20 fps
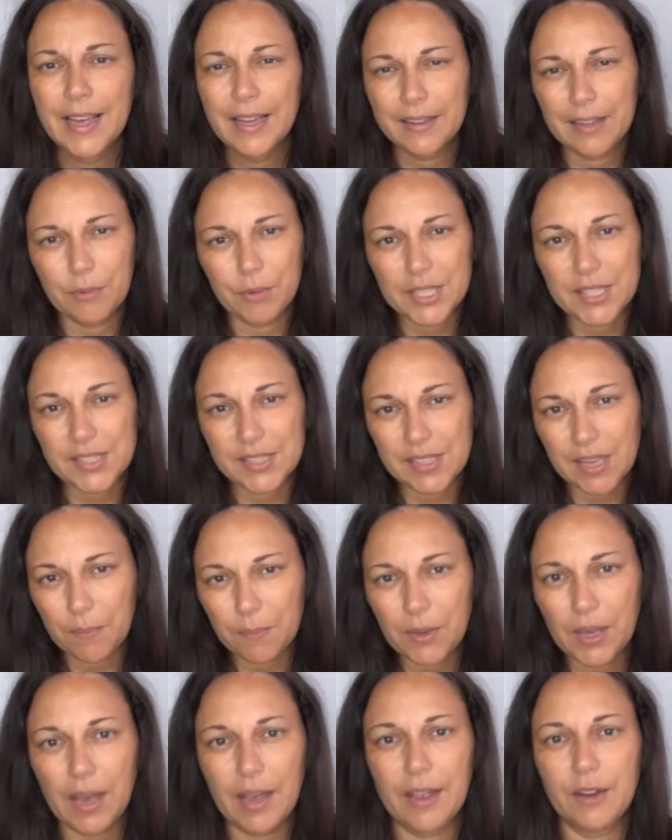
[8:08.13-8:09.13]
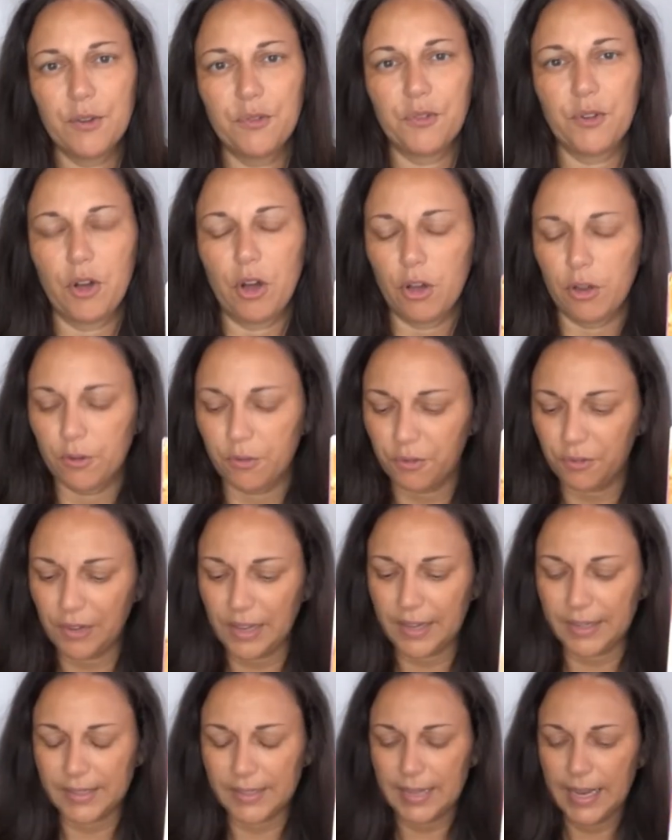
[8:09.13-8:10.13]
There was some kind of
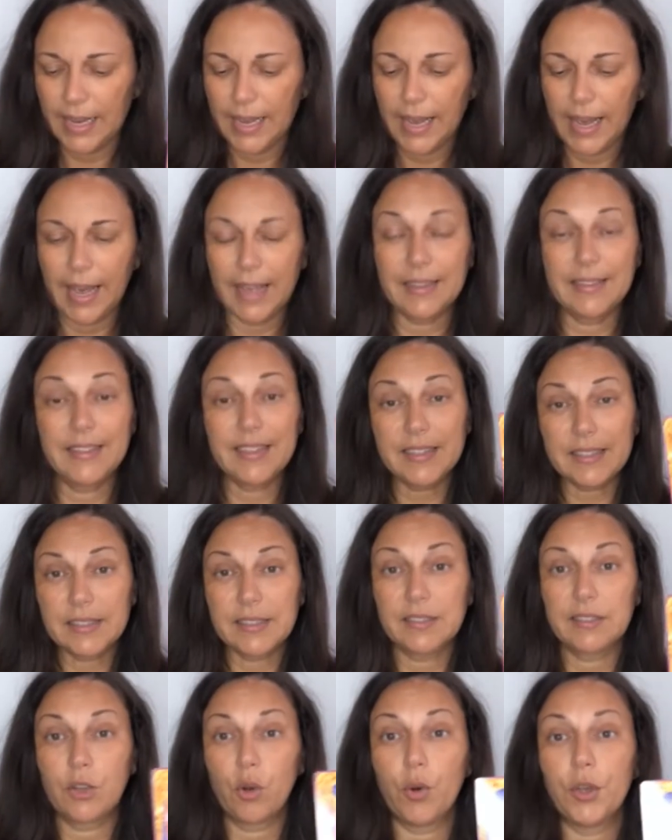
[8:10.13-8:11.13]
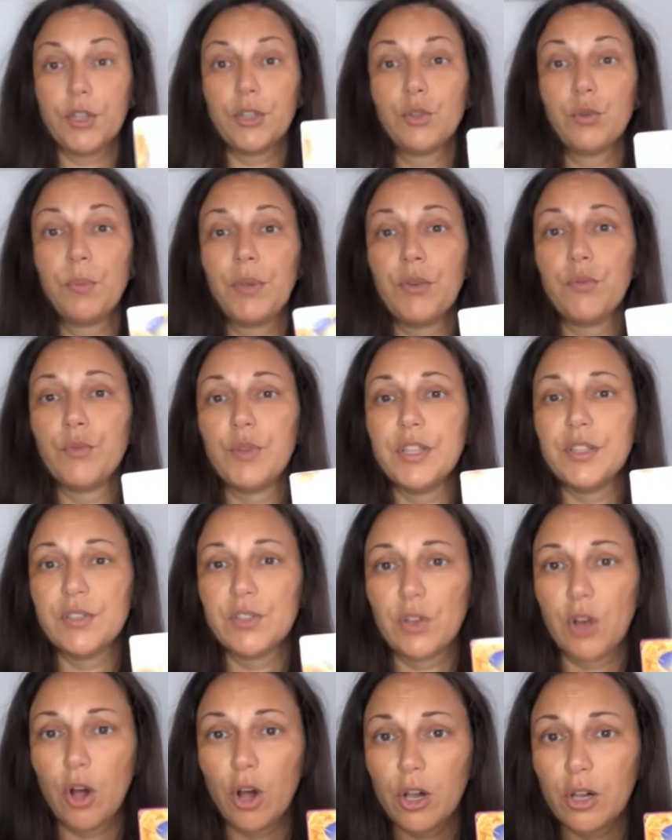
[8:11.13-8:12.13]
conflict and this is going to be
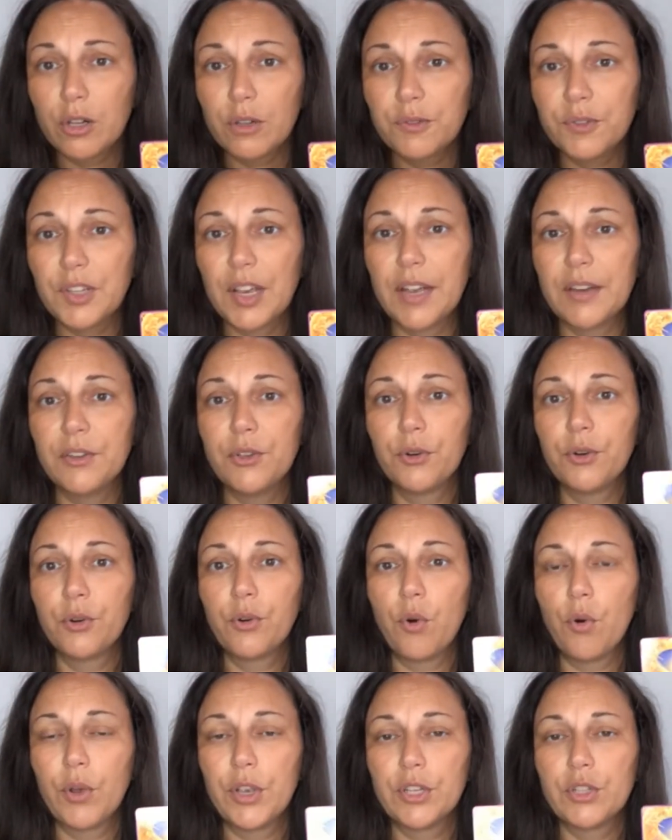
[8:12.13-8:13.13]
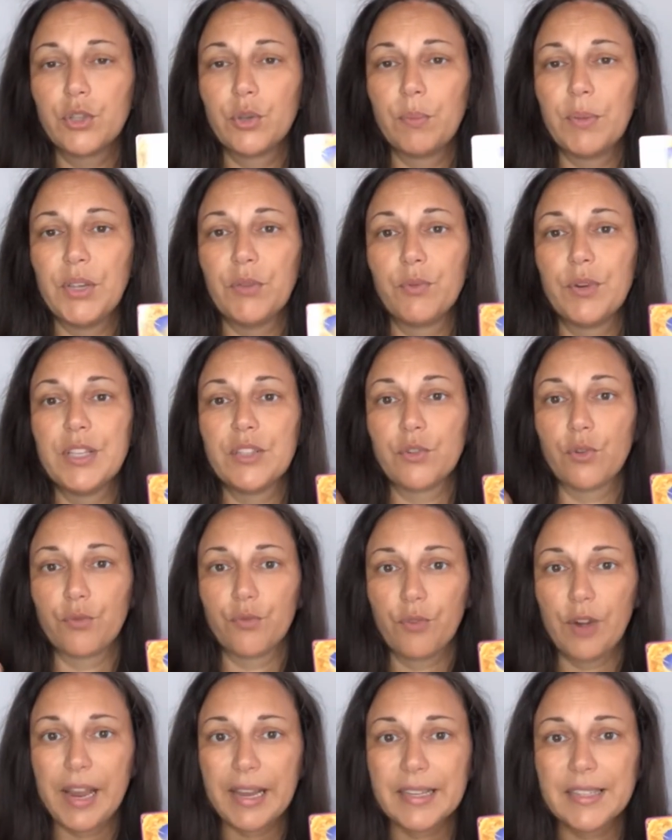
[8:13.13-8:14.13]
resolved and you're going to be
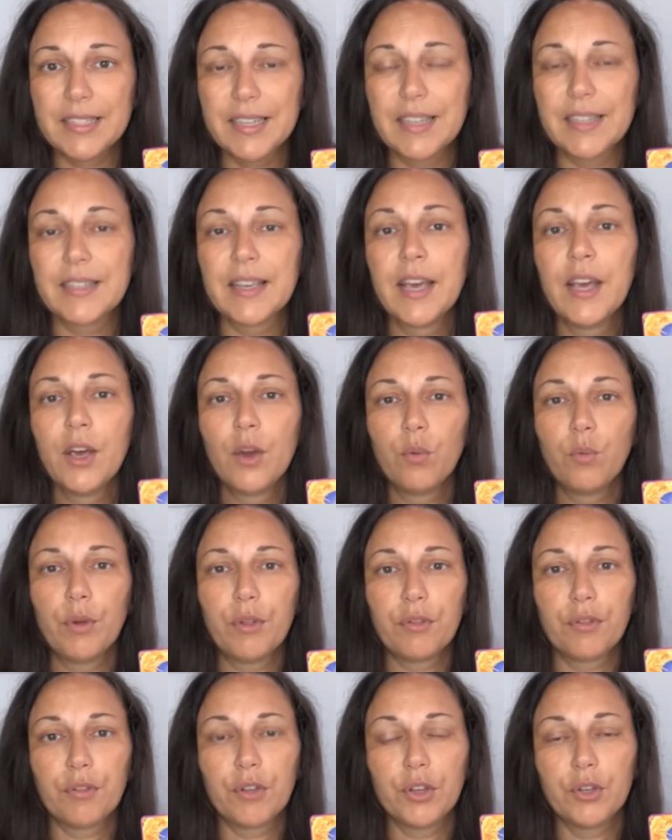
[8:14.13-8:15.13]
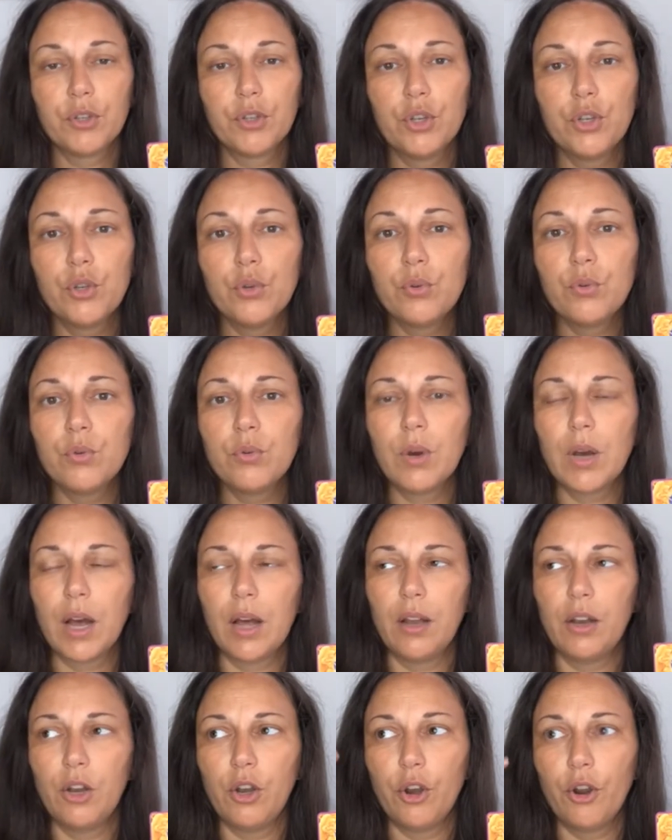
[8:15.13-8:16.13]
resurrected with new
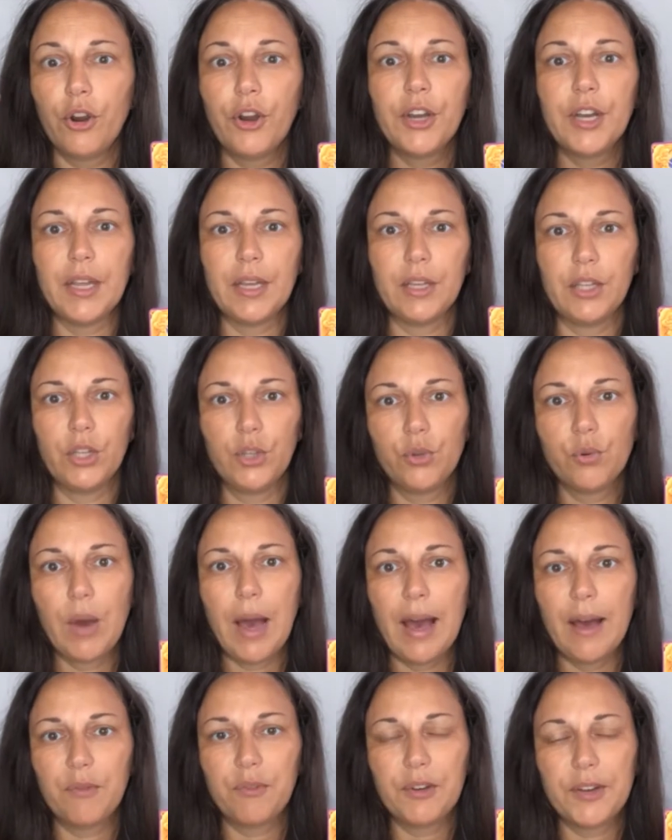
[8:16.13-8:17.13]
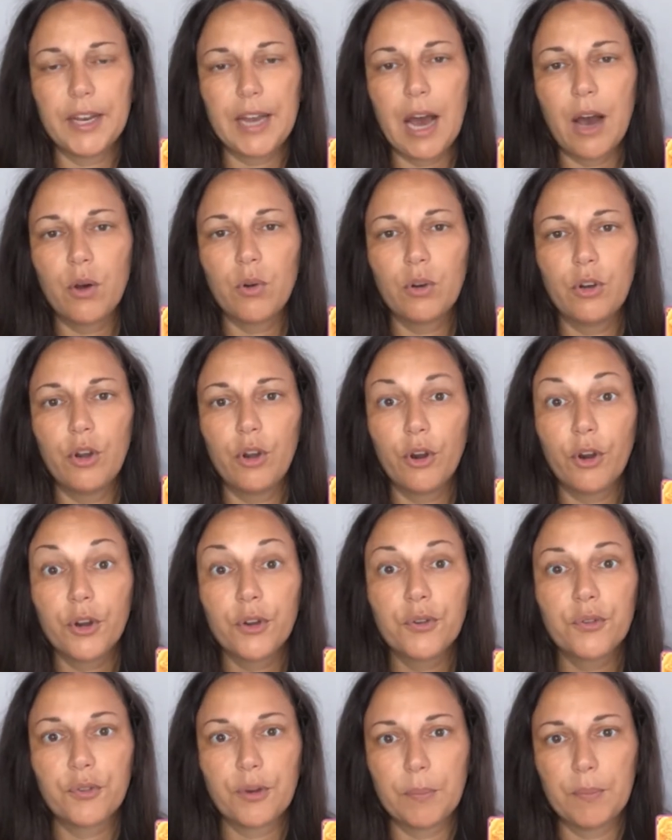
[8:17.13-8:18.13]
learning. You have now
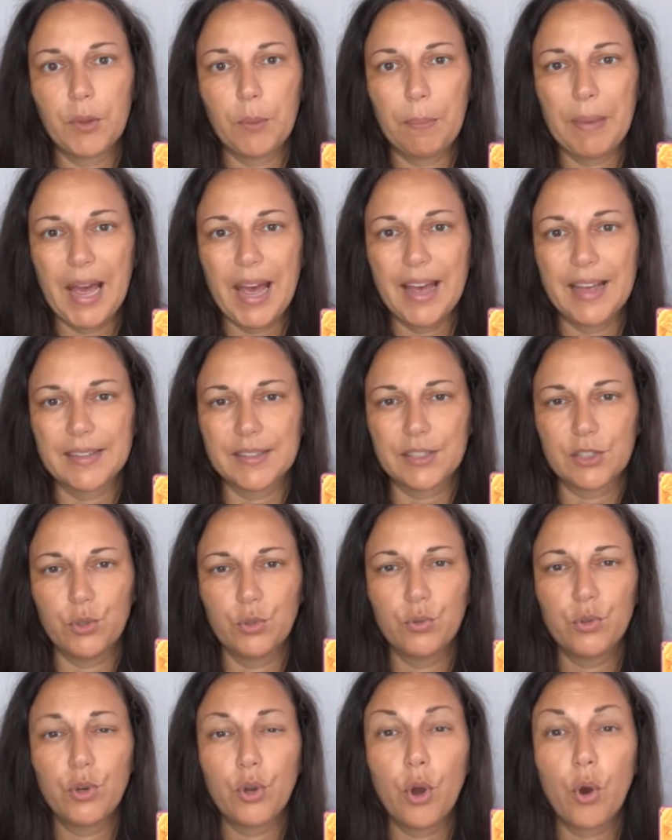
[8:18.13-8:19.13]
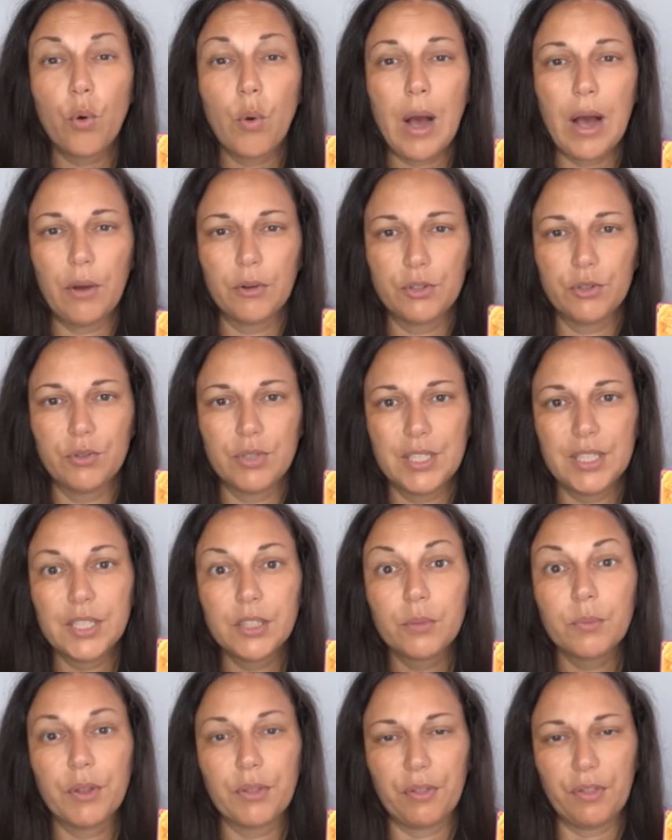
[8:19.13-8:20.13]
learned from the past. You know how to
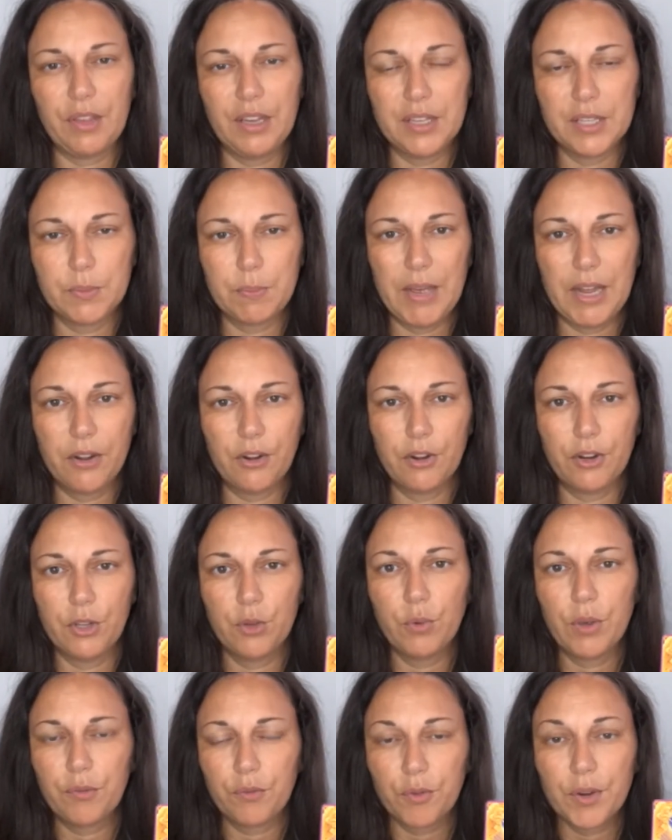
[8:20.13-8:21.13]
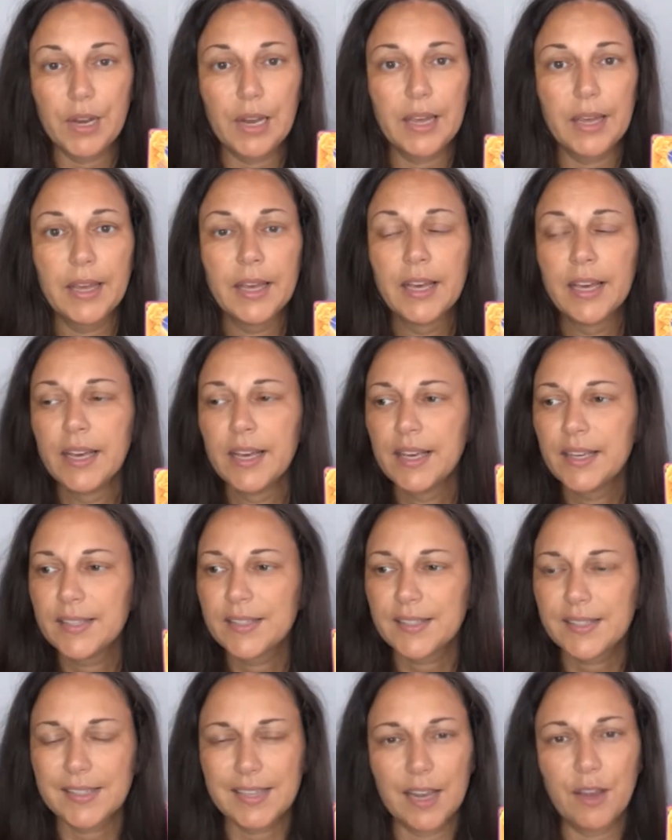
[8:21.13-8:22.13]
deal with things better. You have really
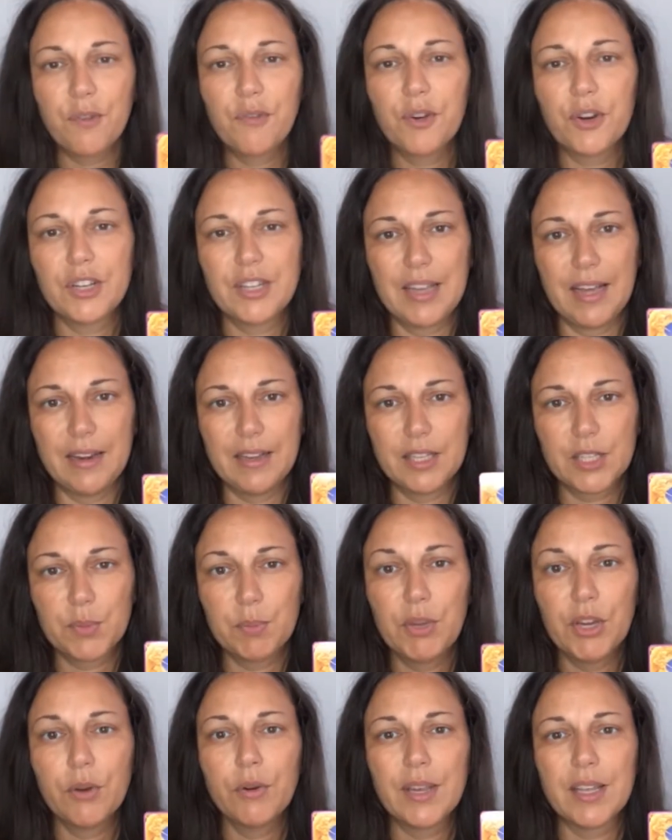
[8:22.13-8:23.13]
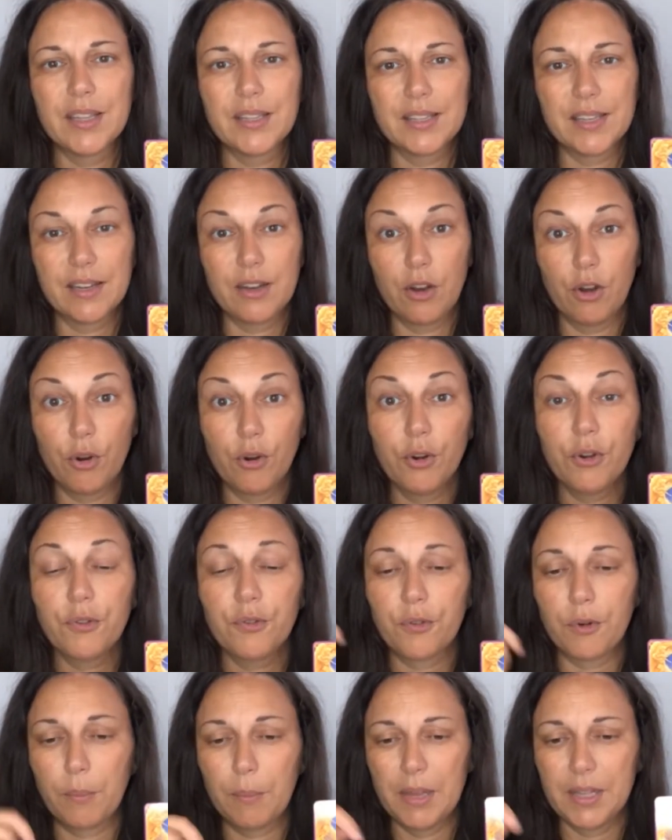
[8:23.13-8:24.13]
savored that experience and learned
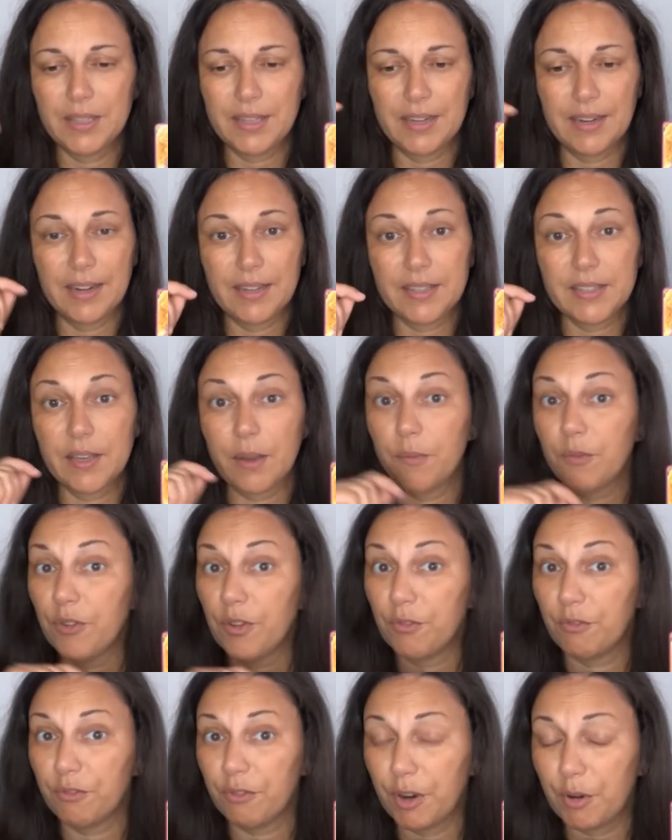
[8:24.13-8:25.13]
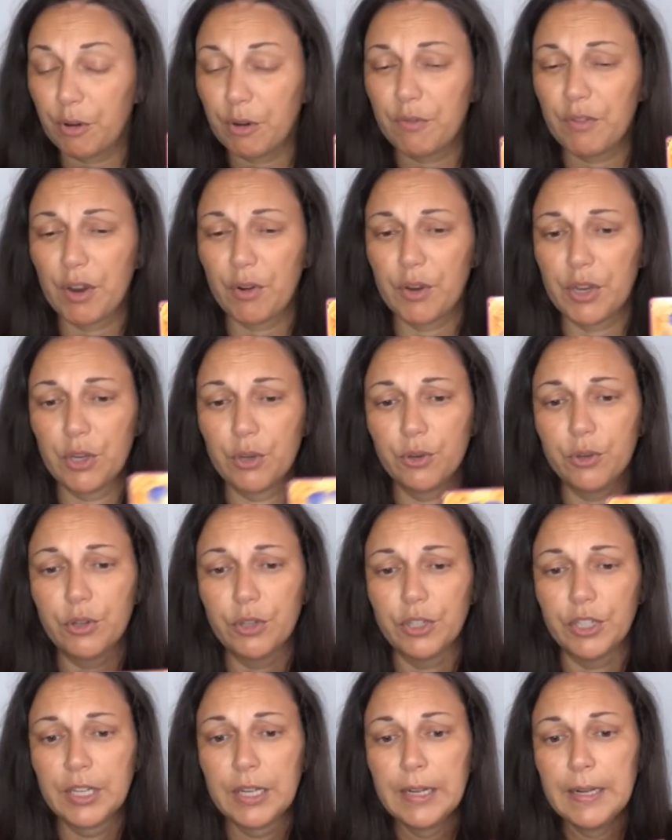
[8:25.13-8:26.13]
from it and that's something very, very
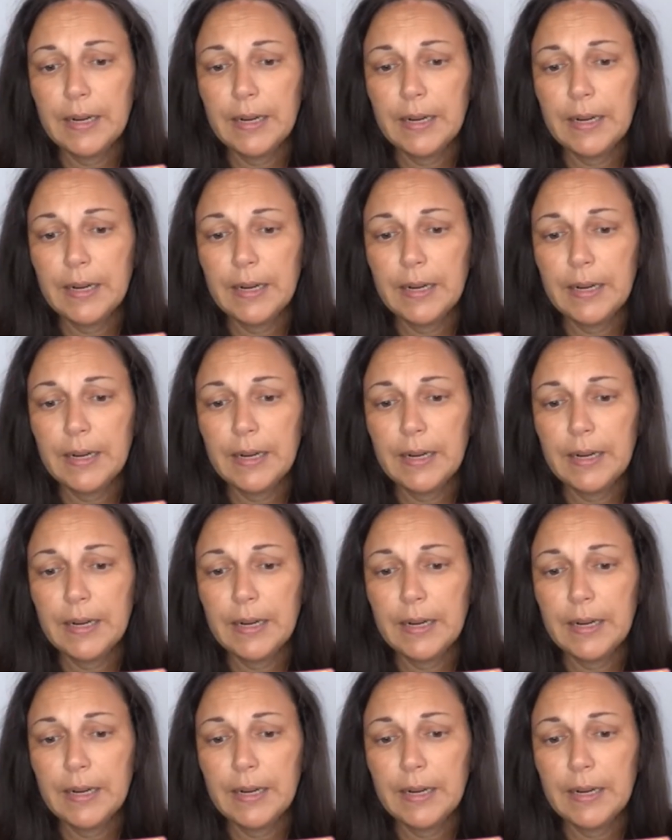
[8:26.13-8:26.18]
good.